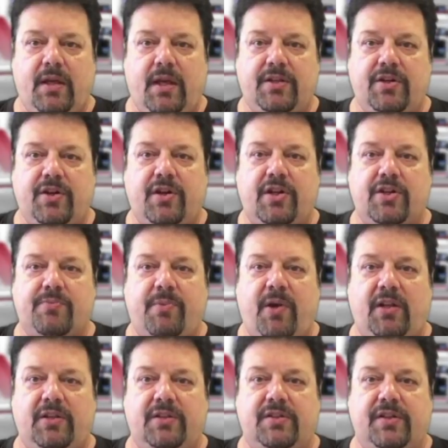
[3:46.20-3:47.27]
In Turkish
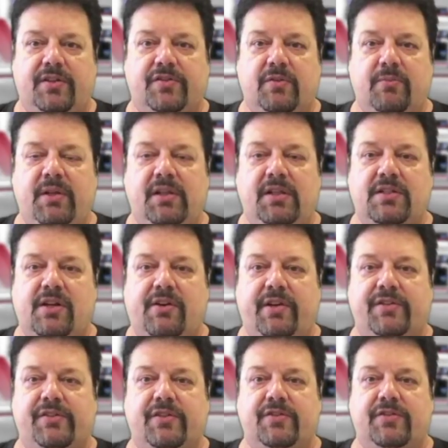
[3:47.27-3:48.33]
politics, the military
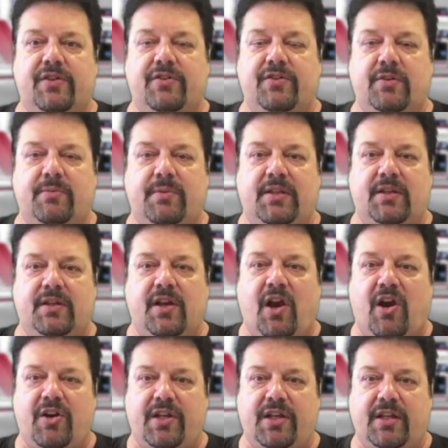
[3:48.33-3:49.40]
is considered to be the
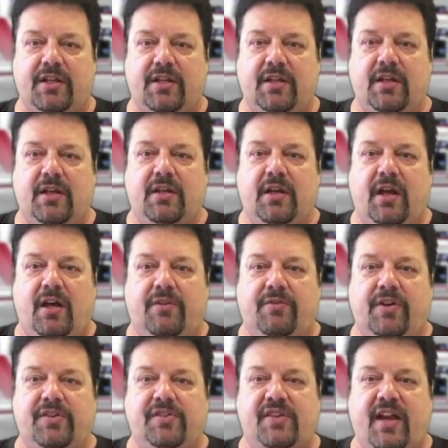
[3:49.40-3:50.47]
guardian
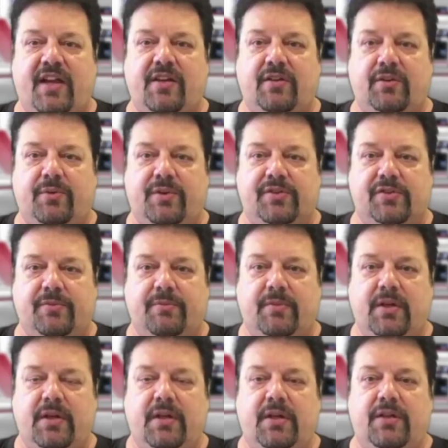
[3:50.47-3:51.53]
of secularism.
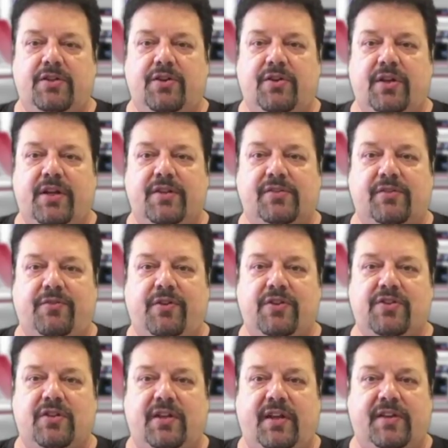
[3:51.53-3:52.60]
Turkey is
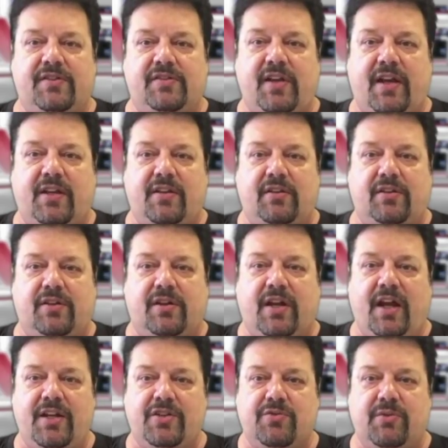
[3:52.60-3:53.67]
officially a secular
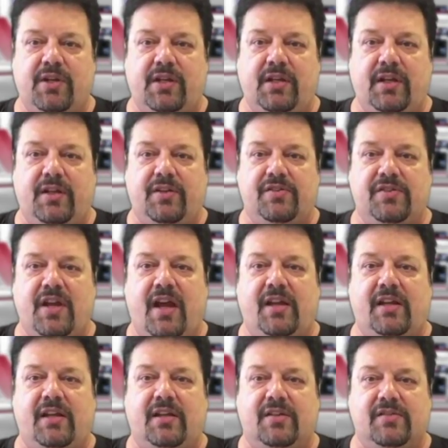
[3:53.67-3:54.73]
country. It is
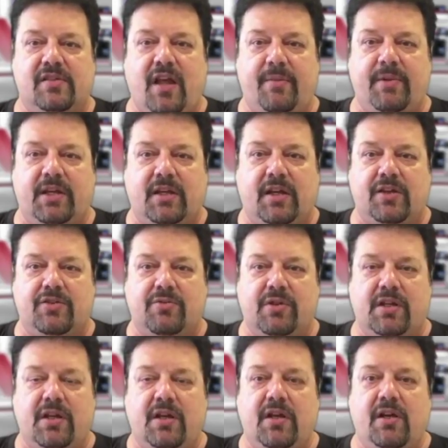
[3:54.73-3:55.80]
not an Islamic
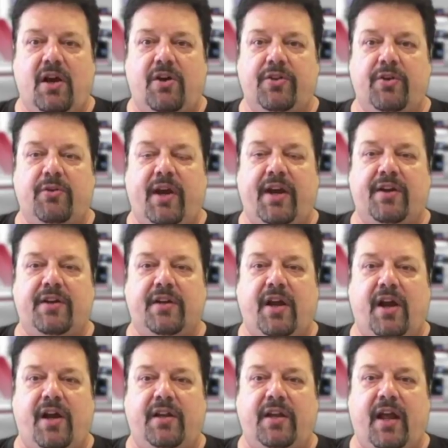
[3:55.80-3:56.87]
country, although
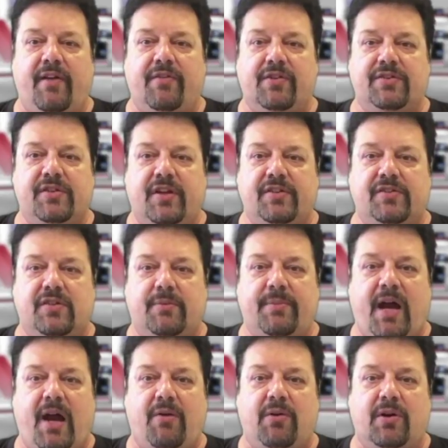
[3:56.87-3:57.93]
Erdogan, ever since the
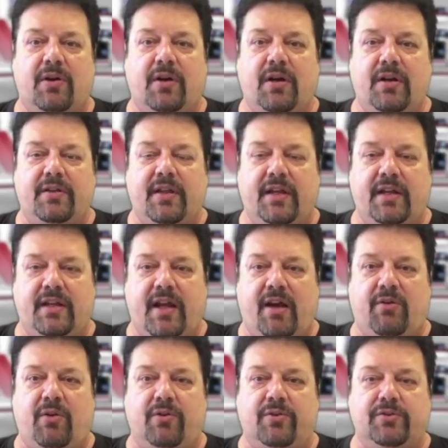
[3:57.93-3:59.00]
power that he
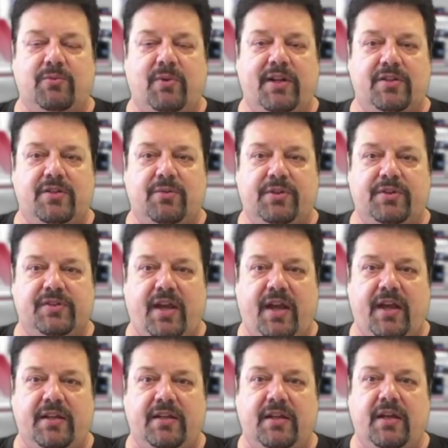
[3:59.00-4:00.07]
now holds went to his
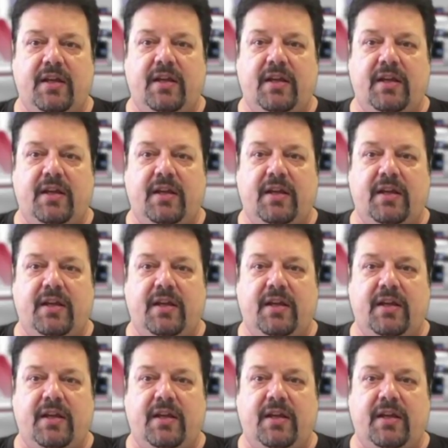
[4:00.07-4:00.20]
head,